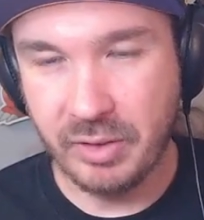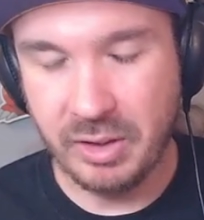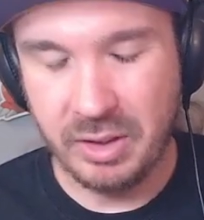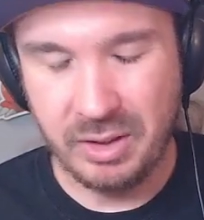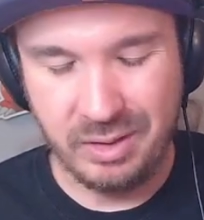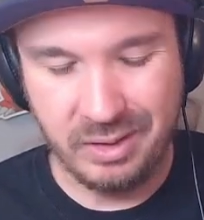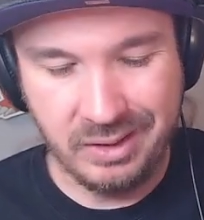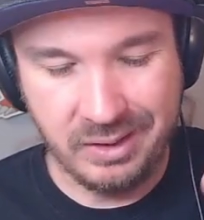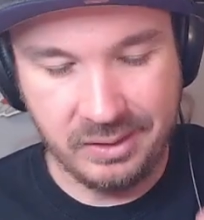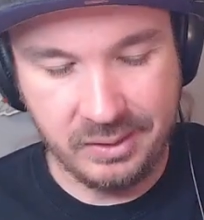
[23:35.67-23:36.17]

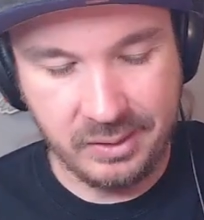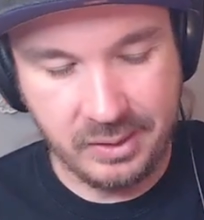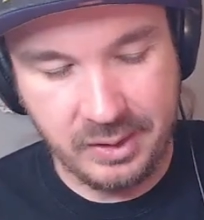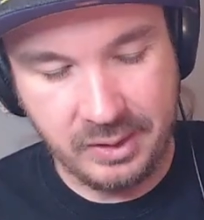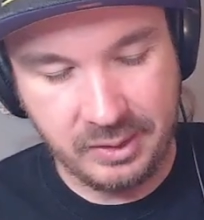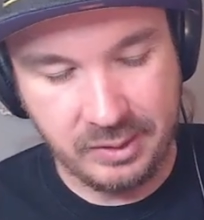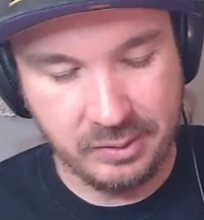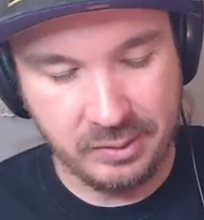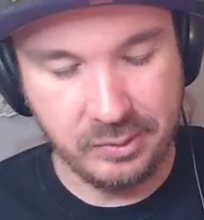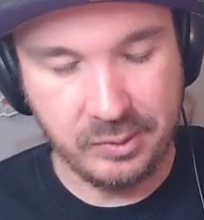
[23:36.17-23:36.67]
in
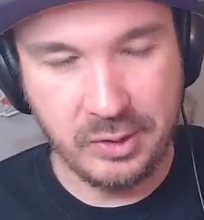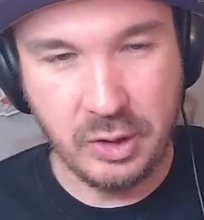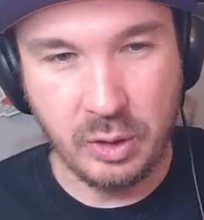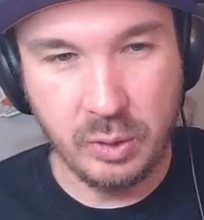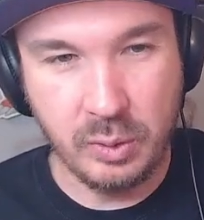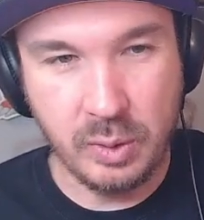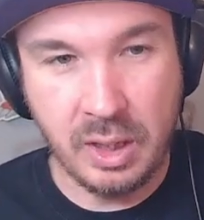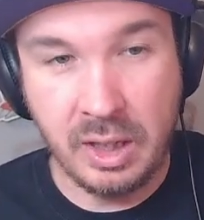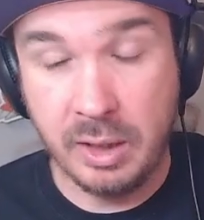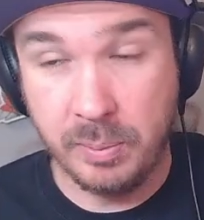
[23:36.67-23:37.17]
you
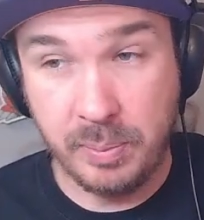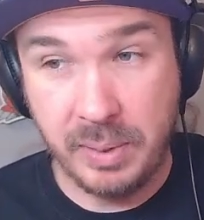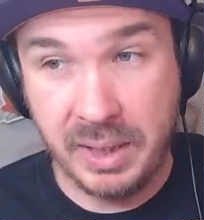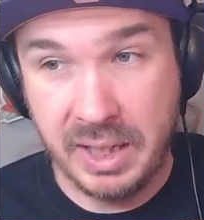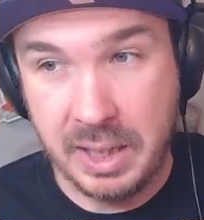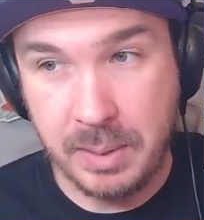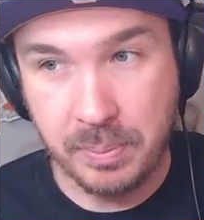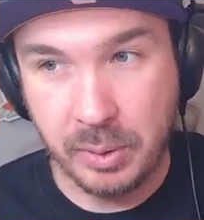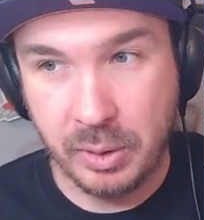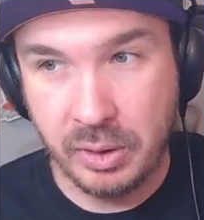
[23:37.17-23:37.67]
know, on
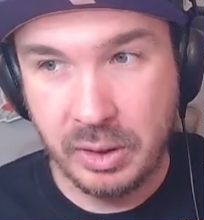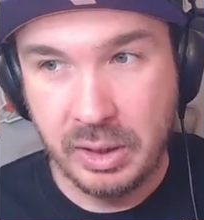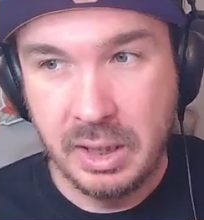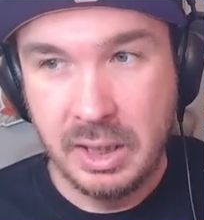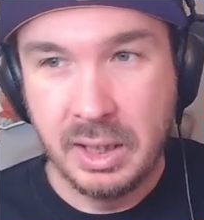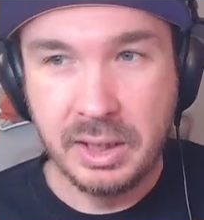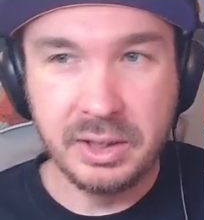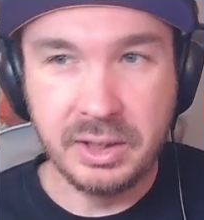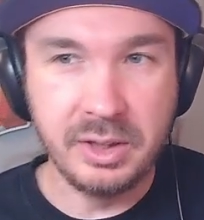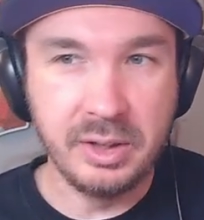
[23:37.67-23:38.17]
paper
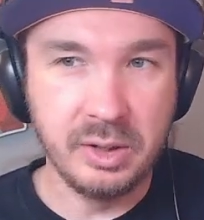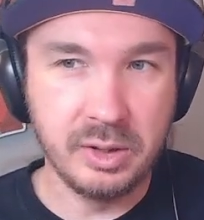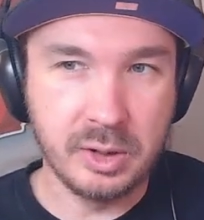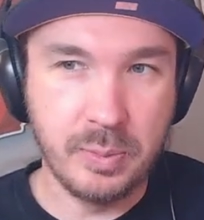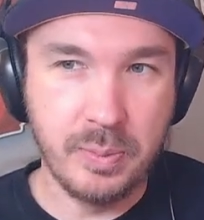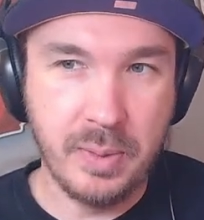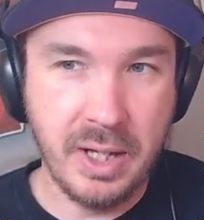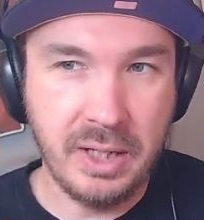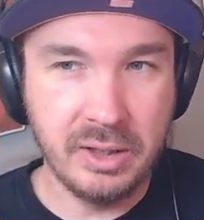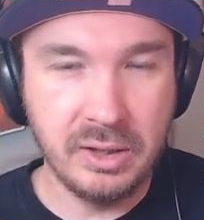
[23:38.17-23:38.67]
she looks
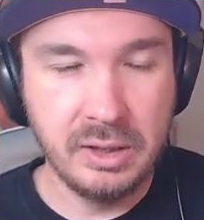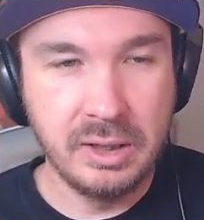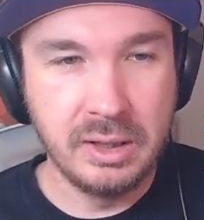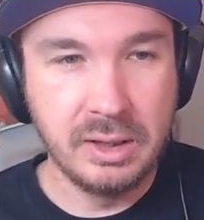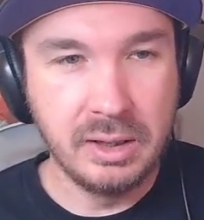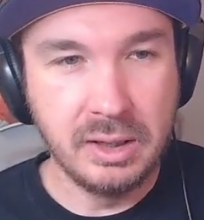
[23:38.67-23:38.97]
better.